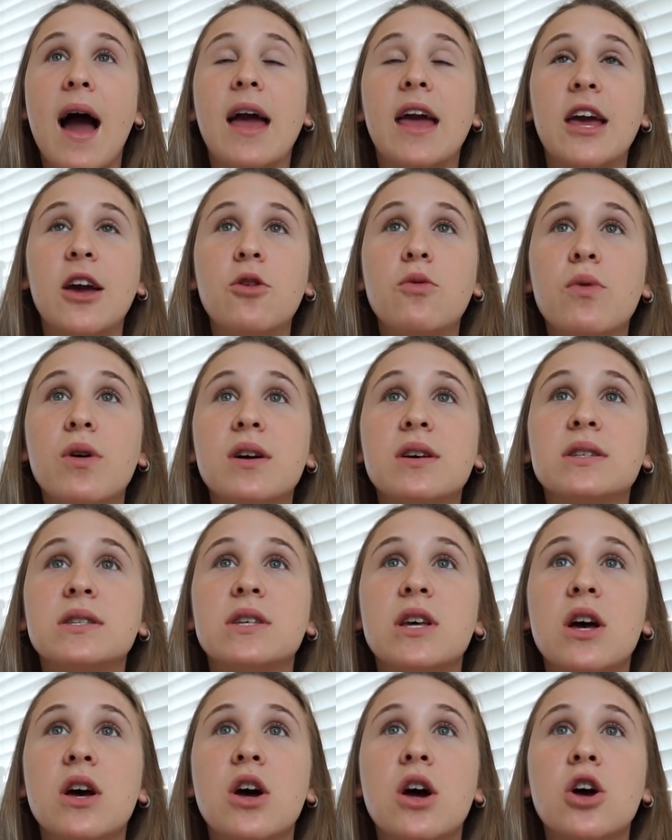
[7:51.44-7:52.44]
It
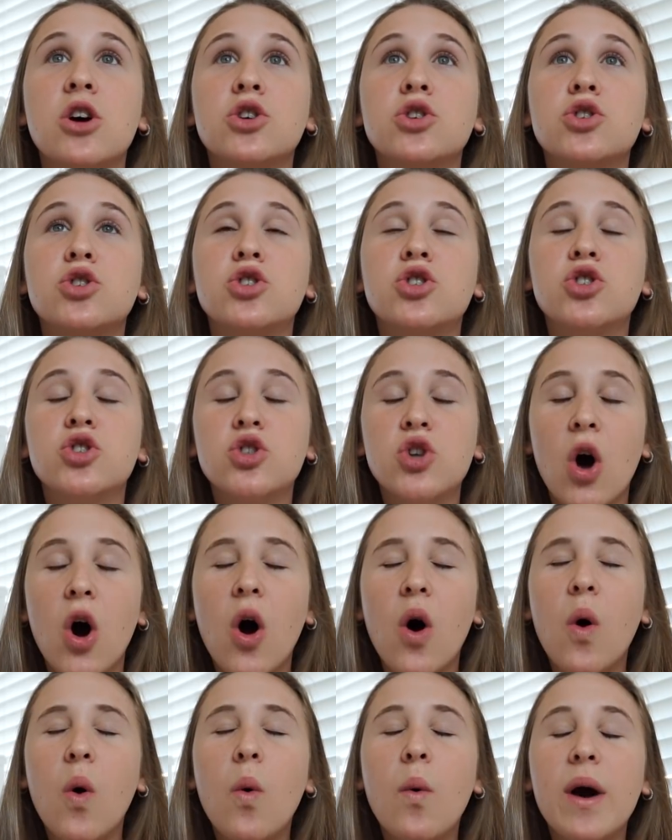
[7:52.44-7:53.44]
was
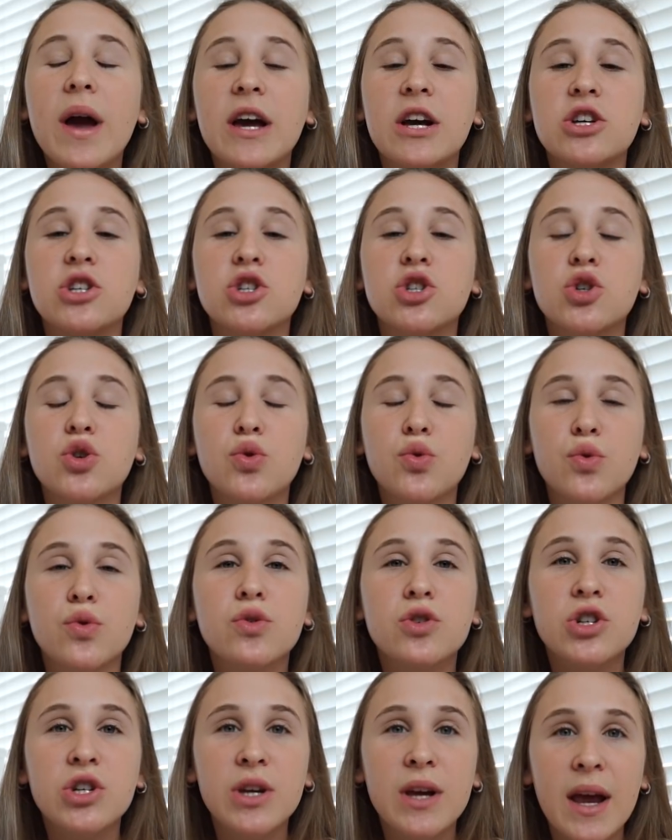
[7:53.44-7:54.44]
so
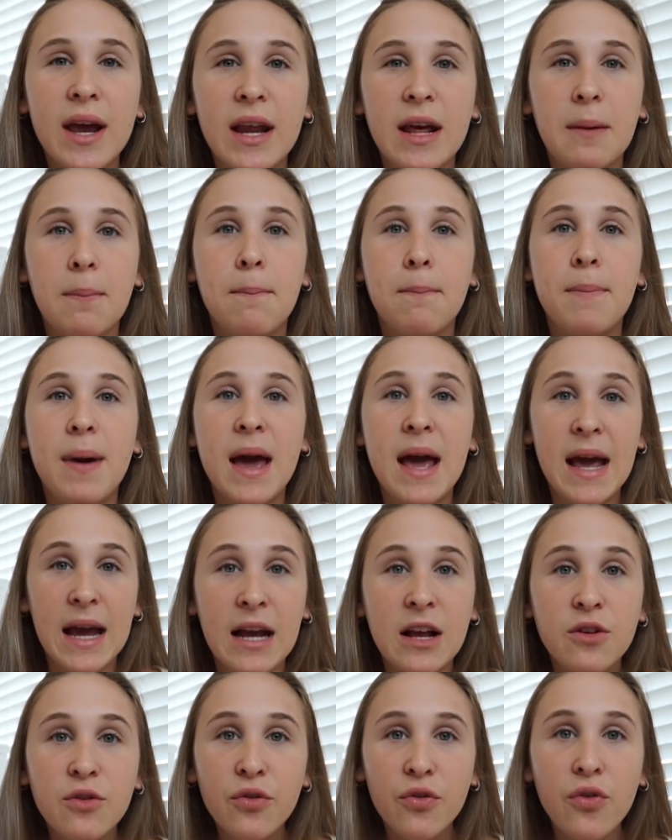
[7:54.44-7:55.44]
excruciating,
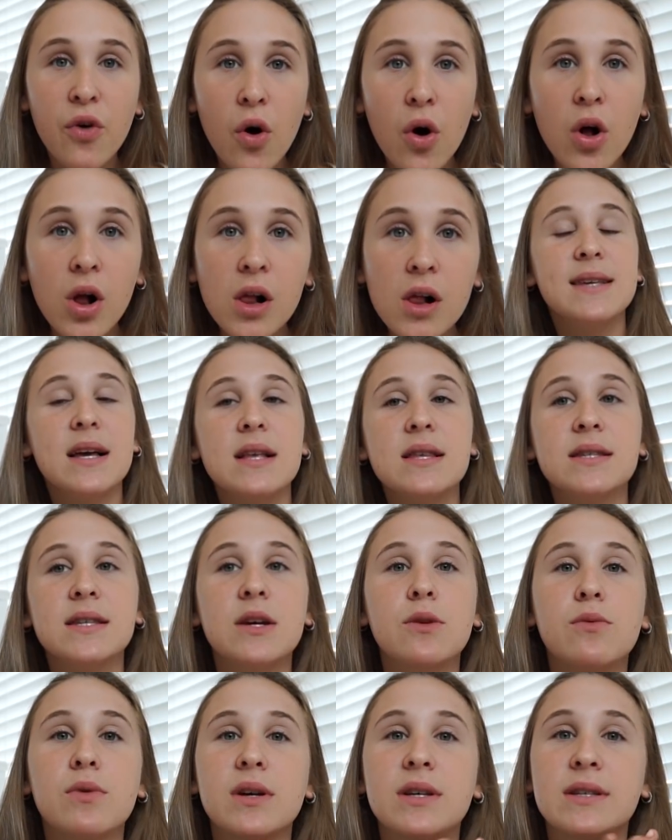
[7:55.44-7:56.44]
painful. Since
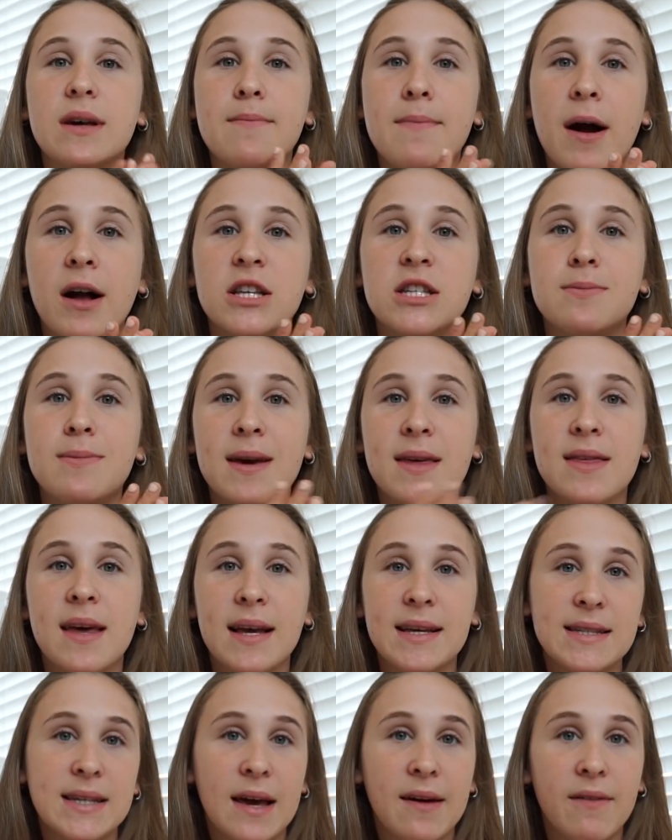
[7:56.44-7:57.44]
it was about to be
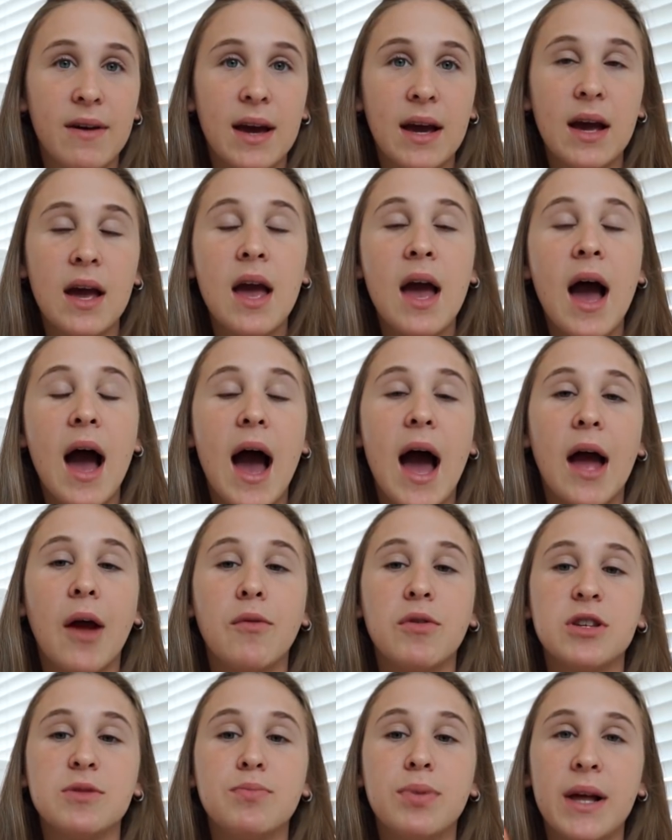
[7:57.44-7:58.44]
Thanksgiving, I
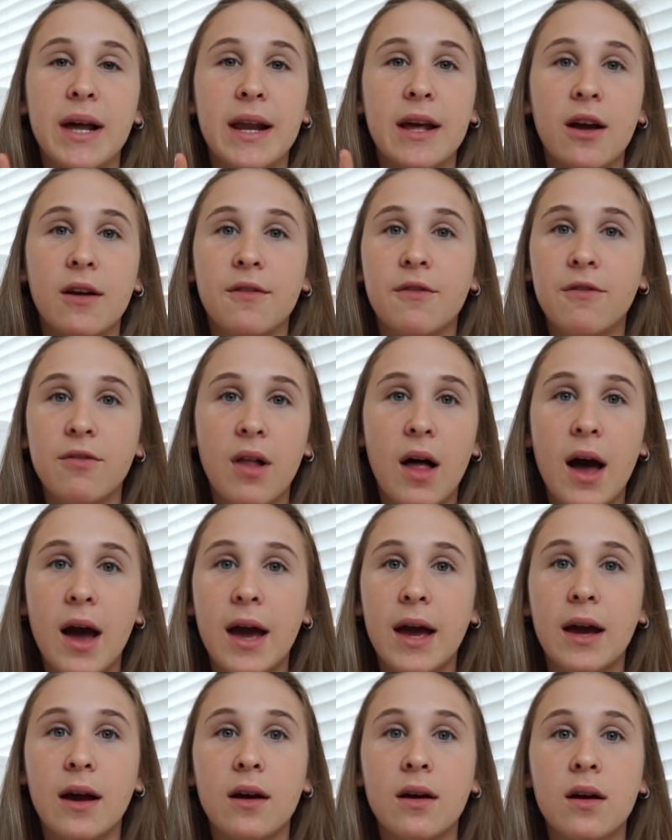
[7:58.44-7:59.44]
was planning on
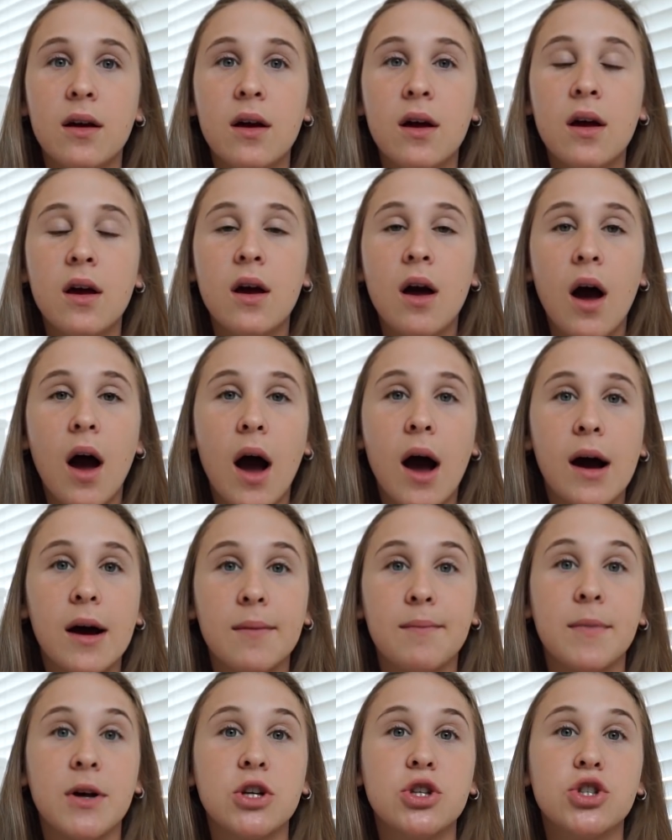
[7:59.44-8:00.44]
flying
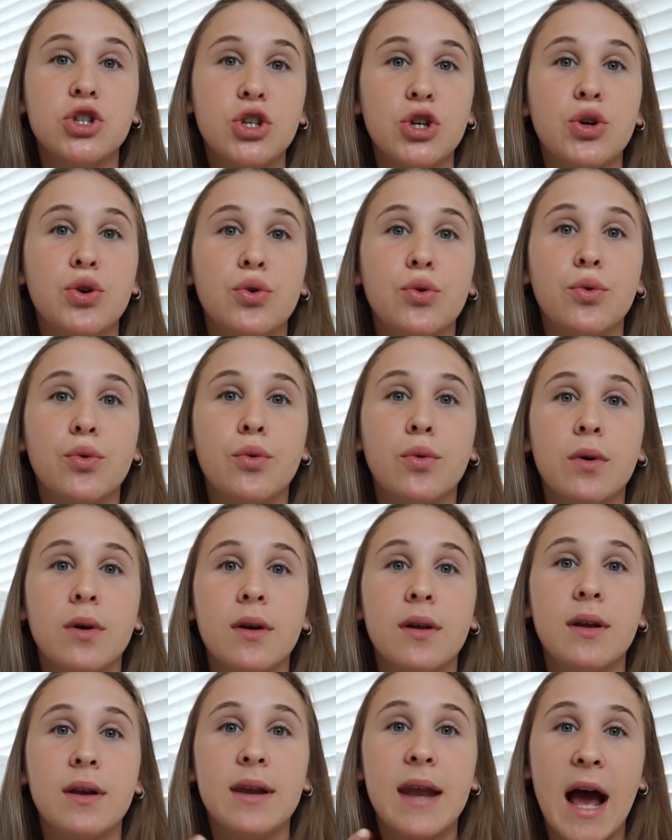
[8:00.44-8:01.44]

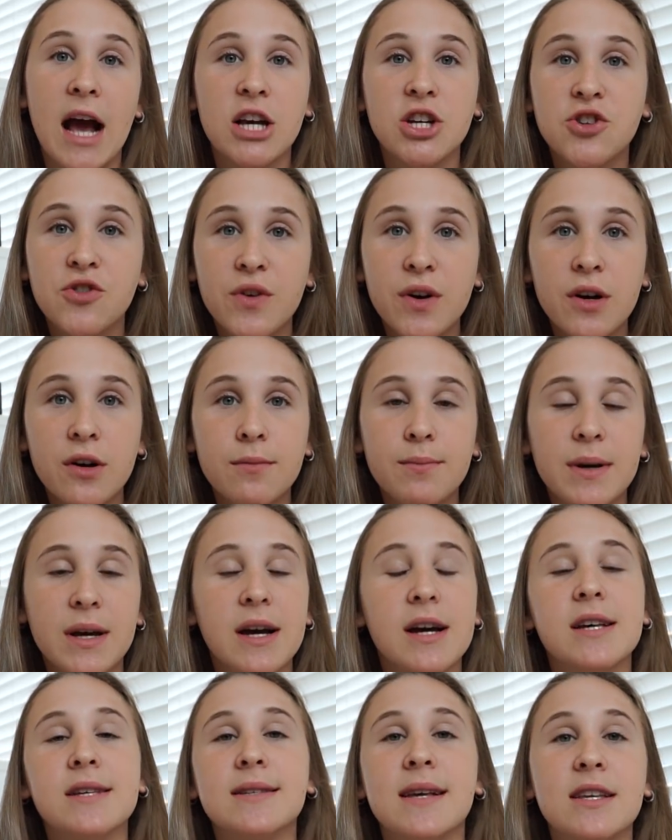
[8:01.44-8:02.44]
to Nashville because